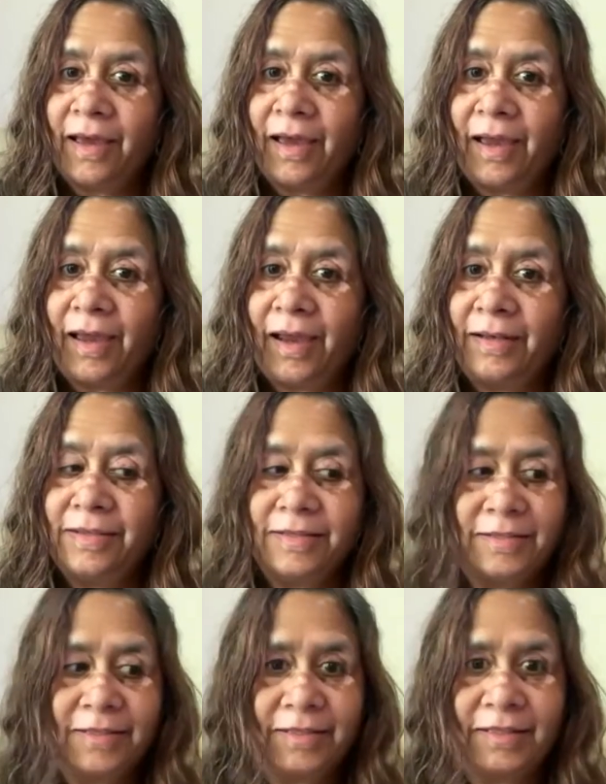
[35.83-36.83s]
And
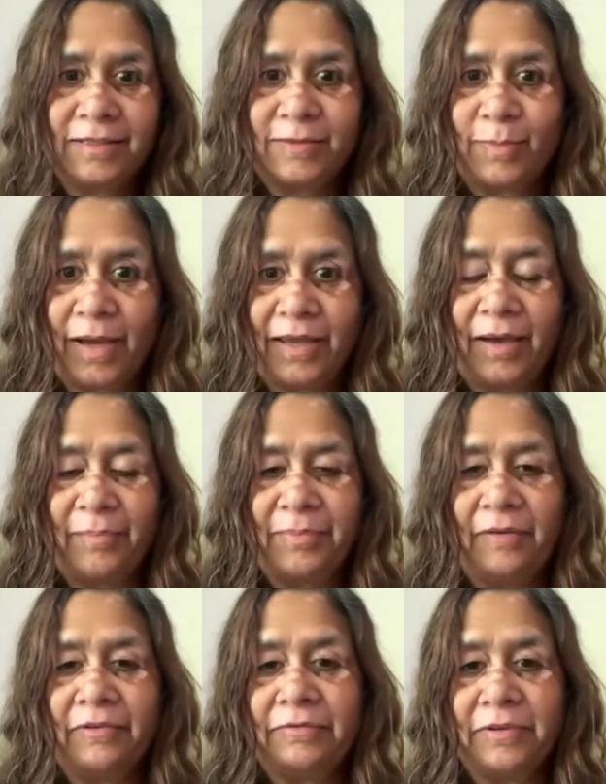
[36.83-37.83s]
this is my
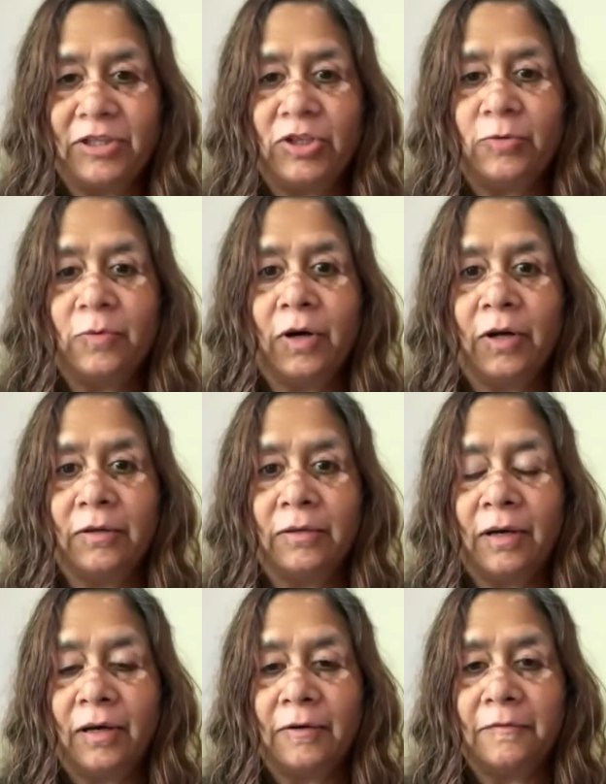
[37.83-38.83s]
happy hour with you
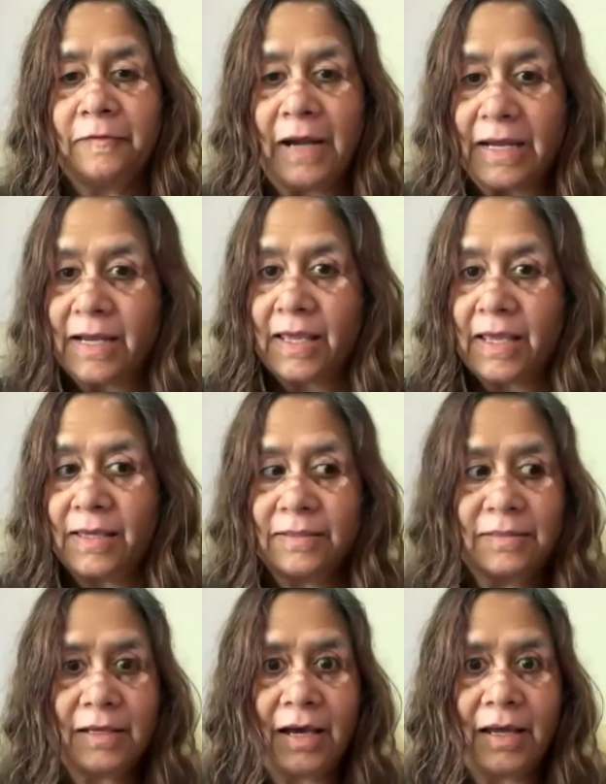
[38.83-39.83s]
on
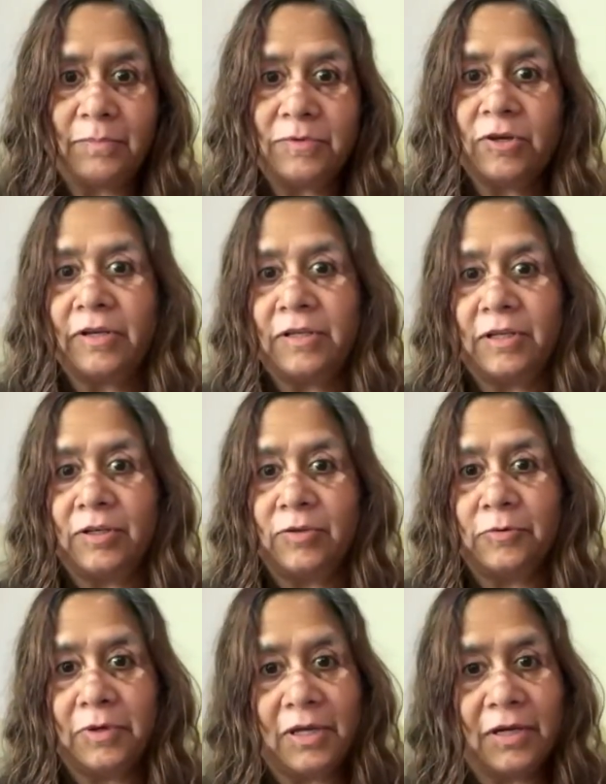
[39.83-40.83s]
Fridays. I'm joining
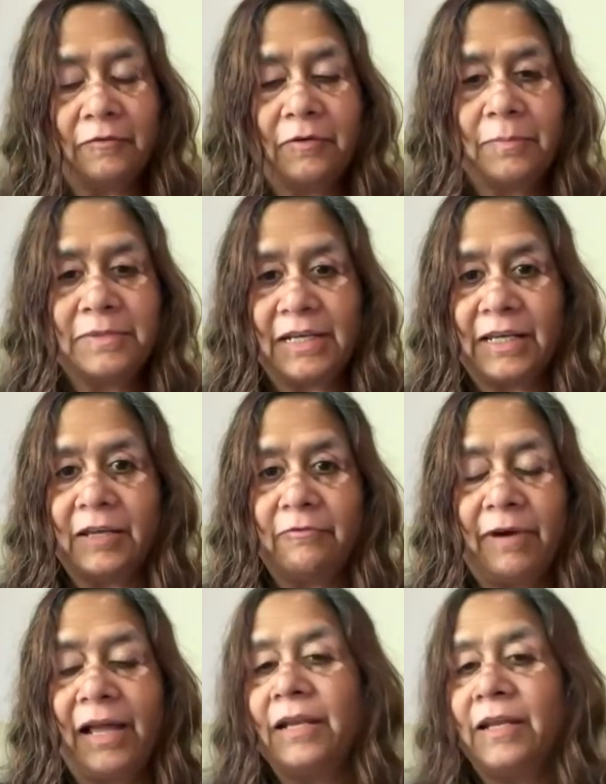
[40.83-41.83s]
you here from
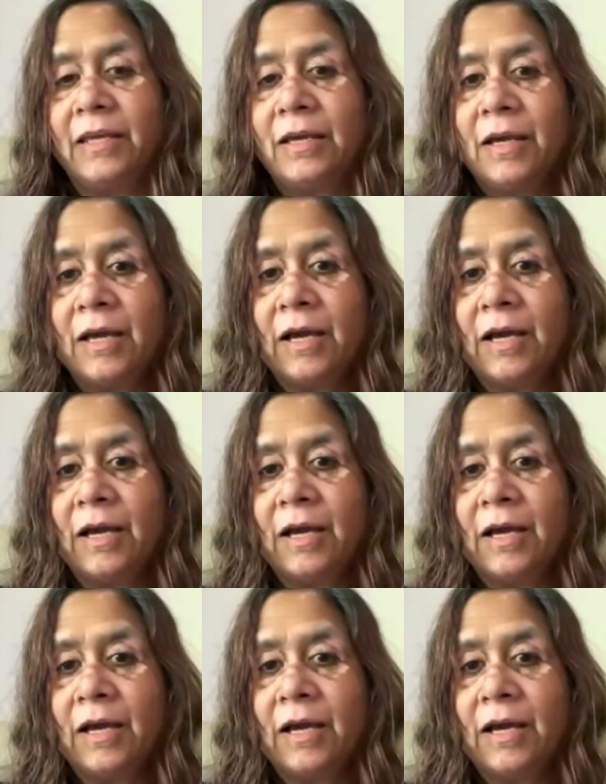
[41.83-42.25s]
Silicon Valley.